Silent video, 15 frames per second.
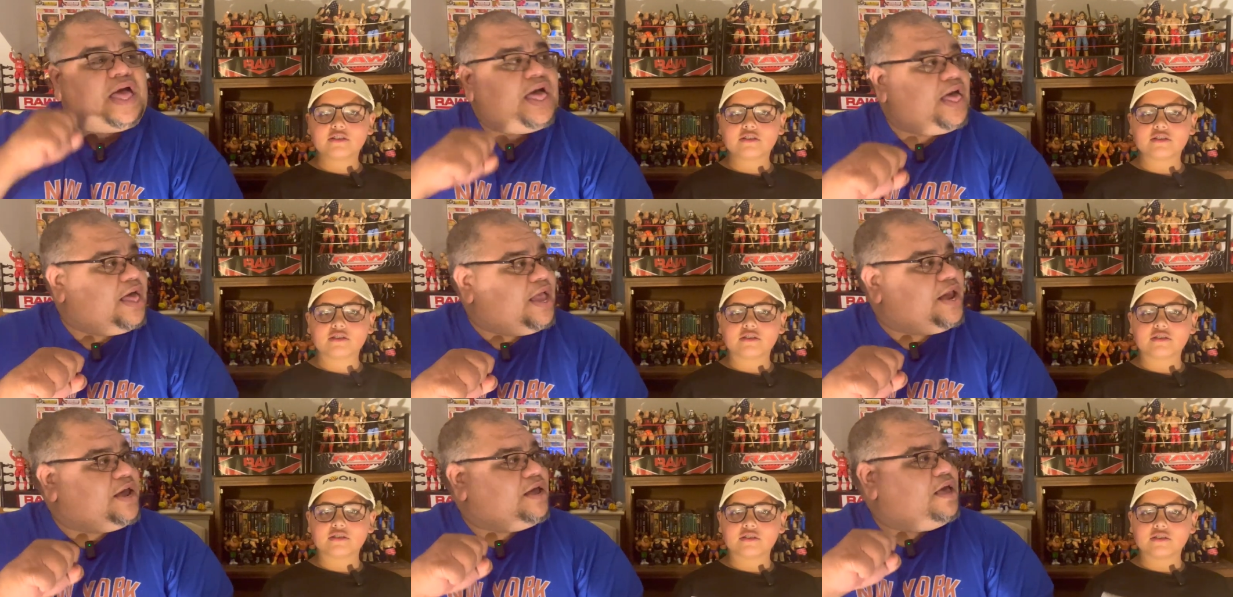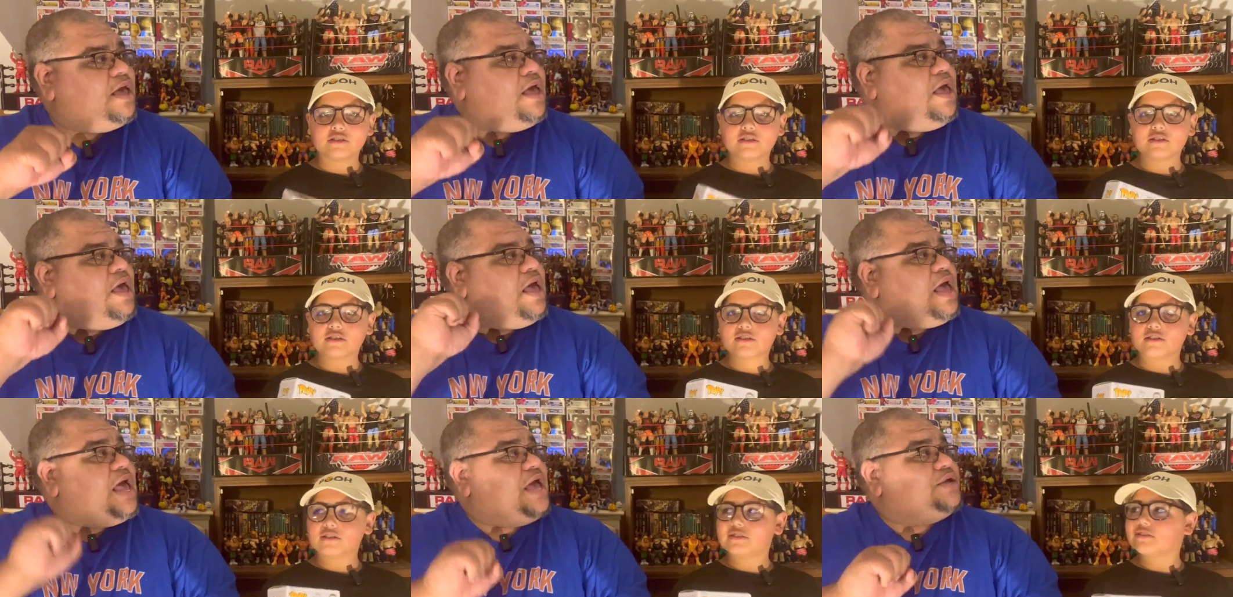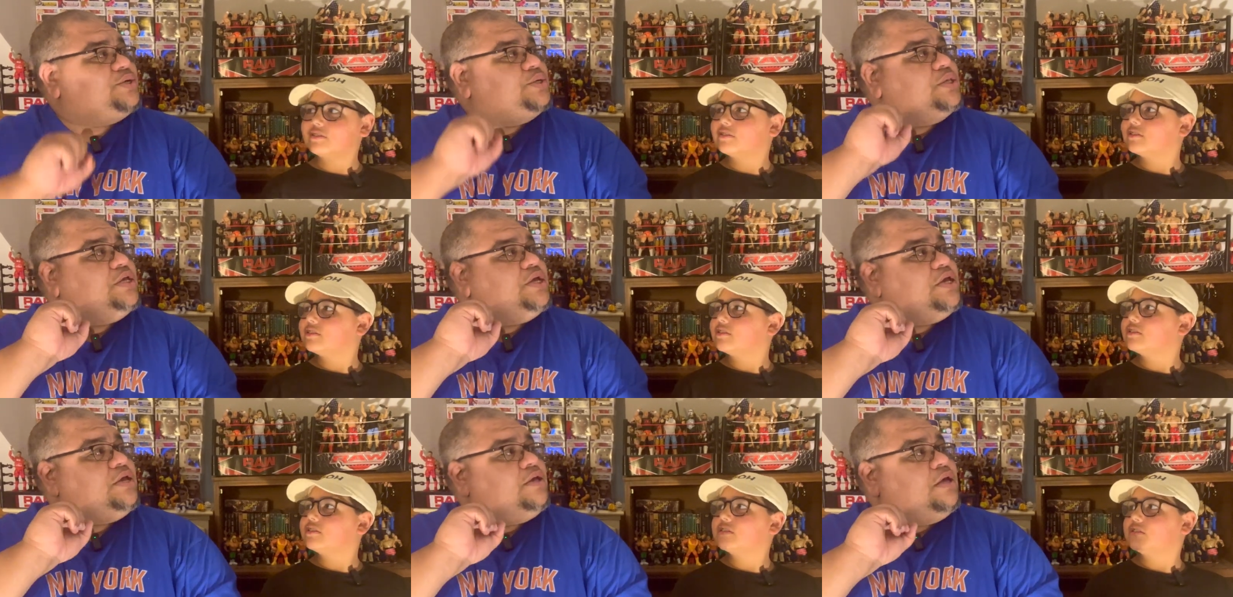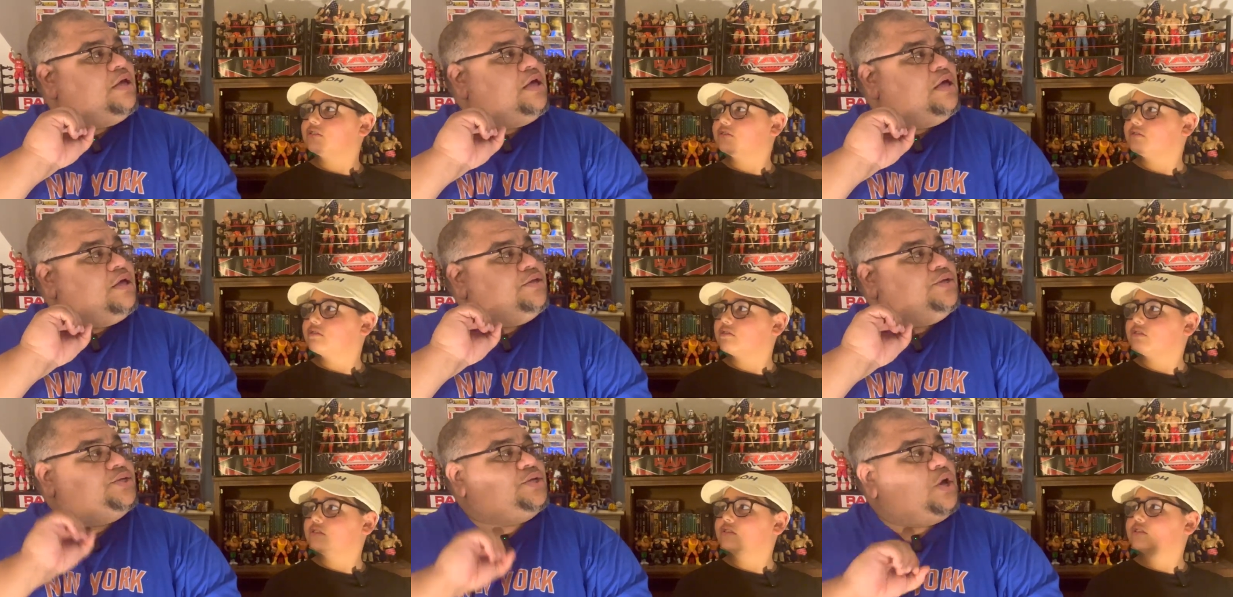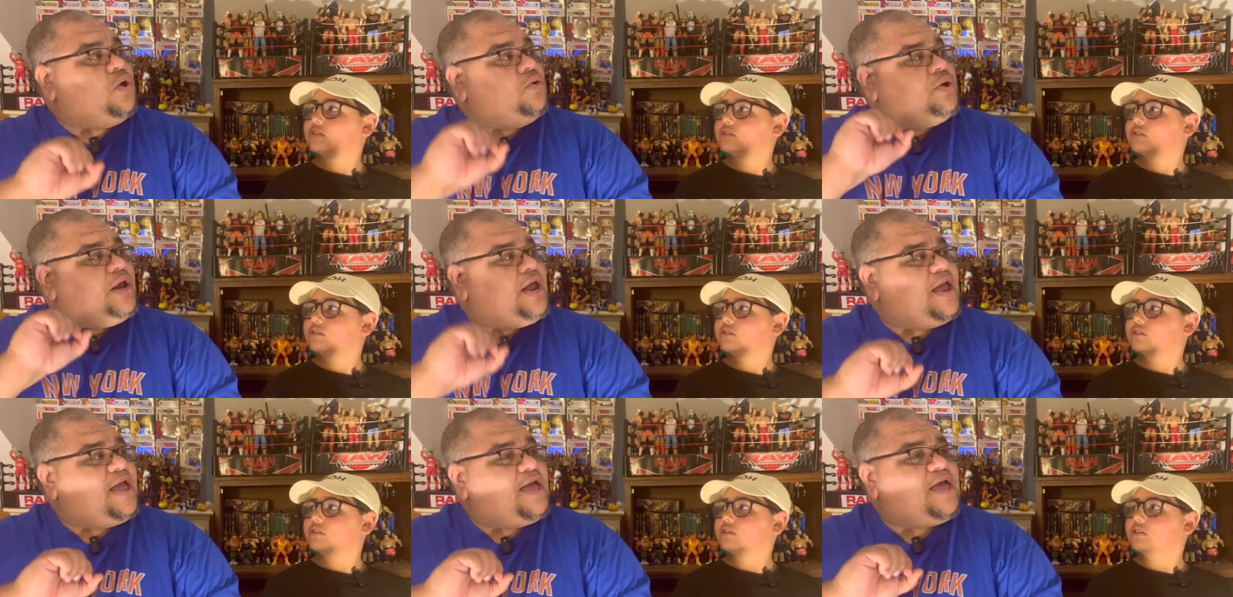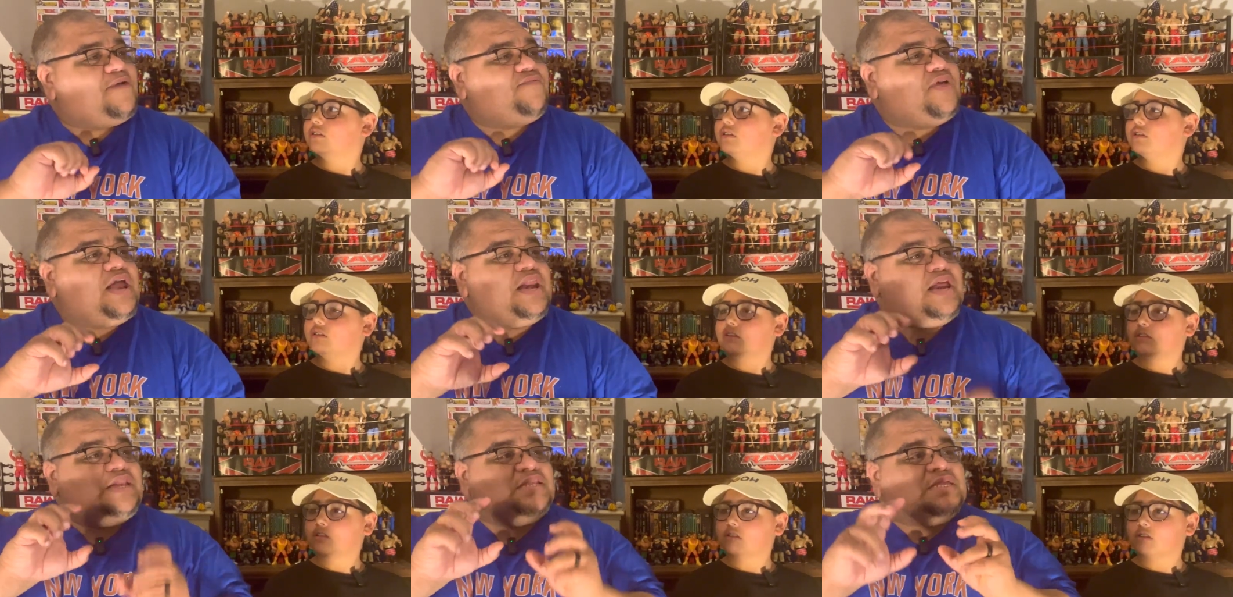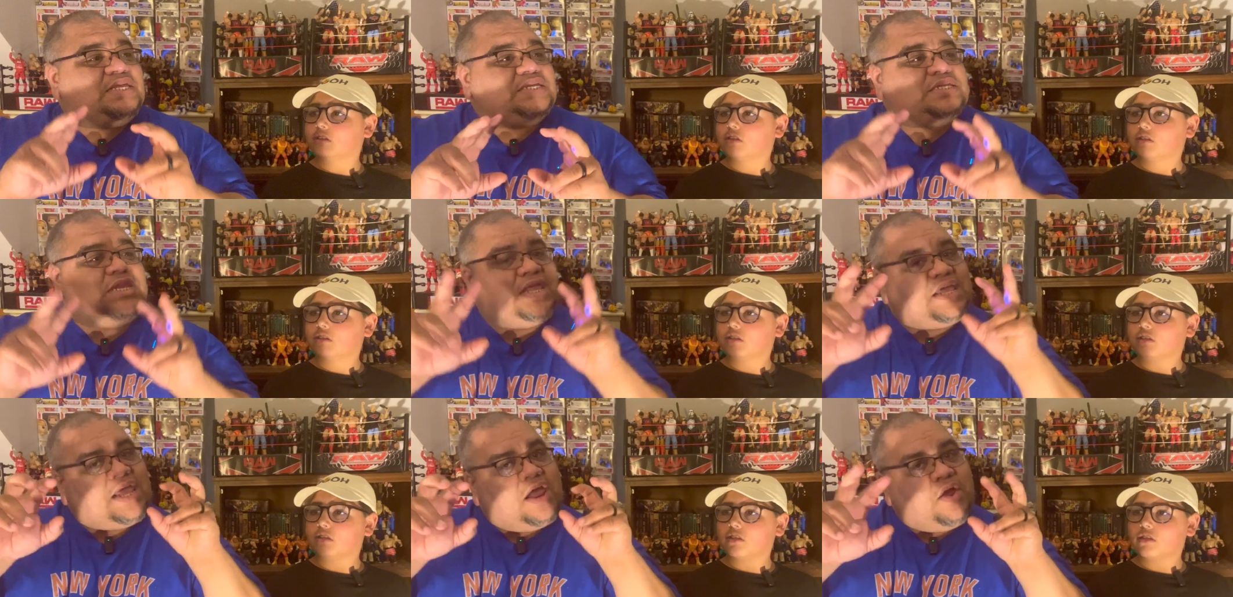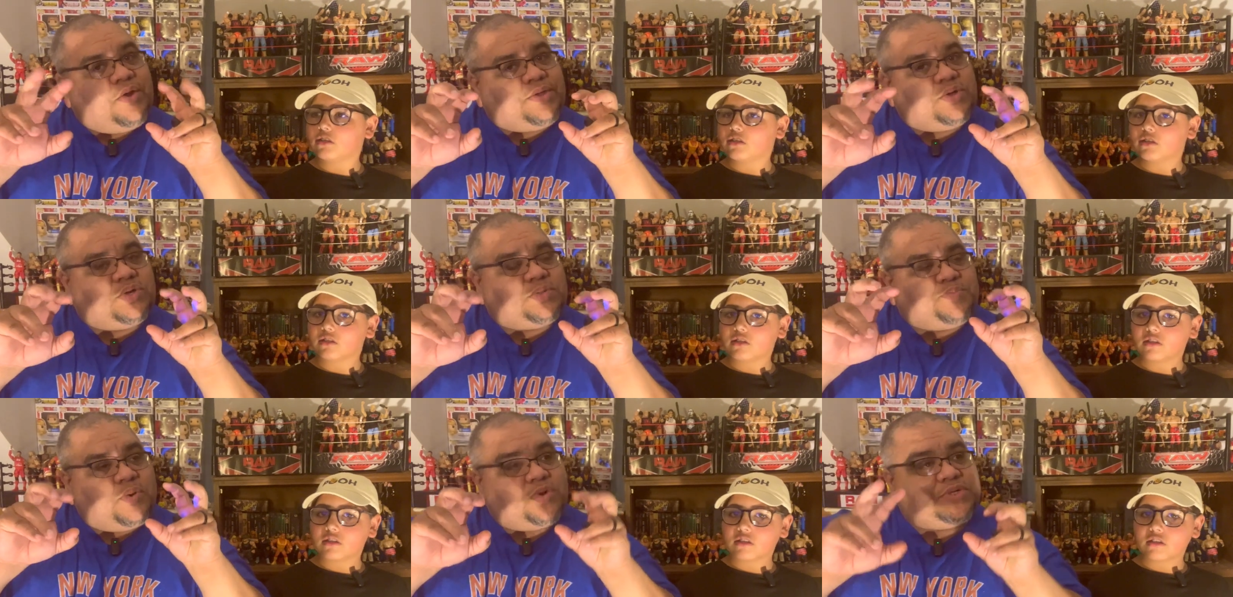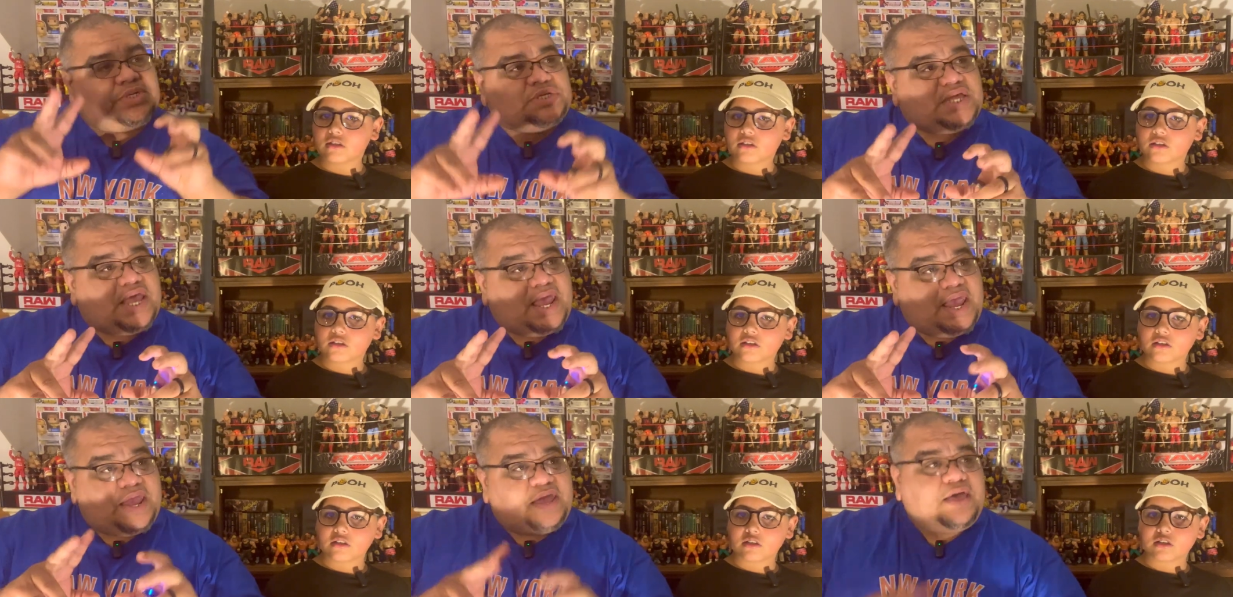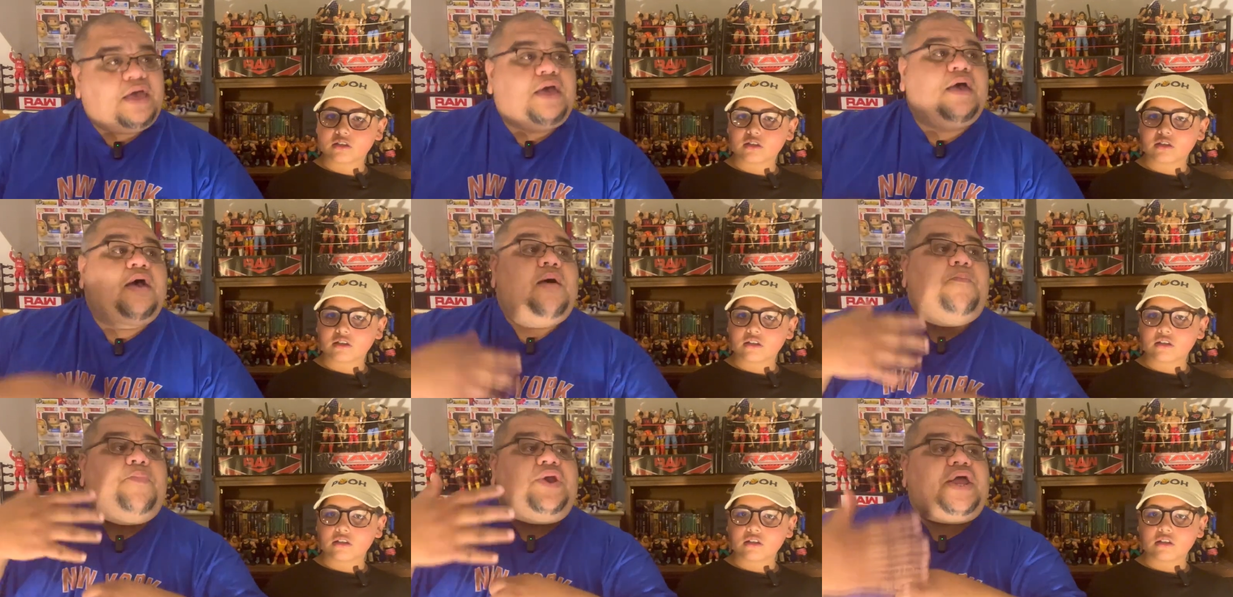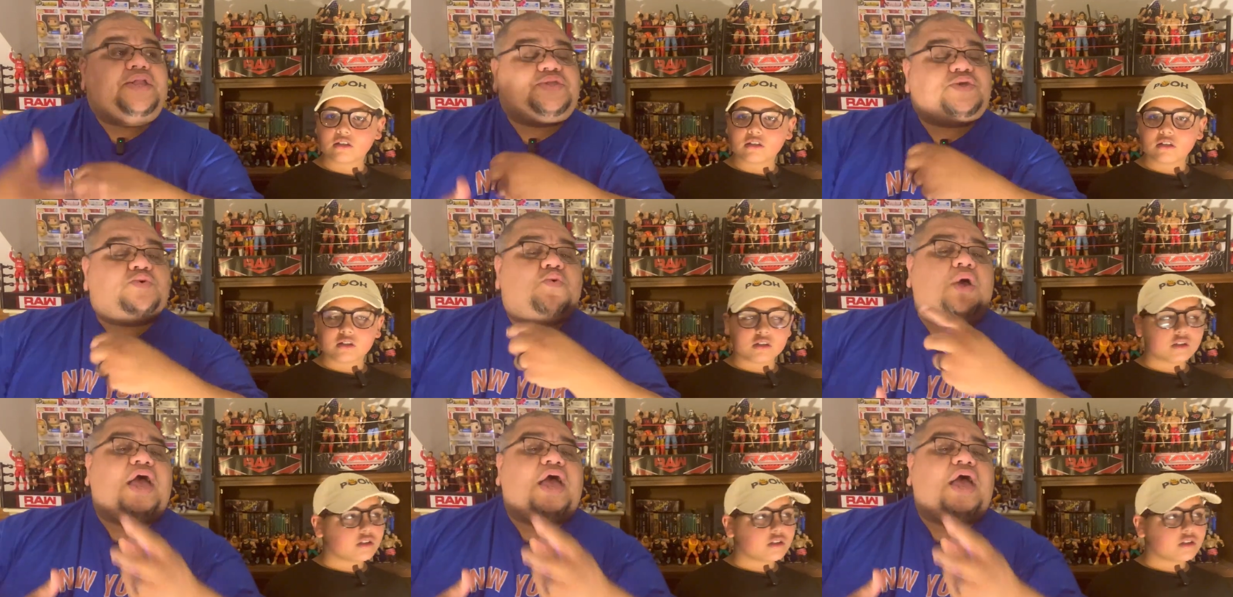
Speaker 1: I actually don't have any Disney characters per se, but I do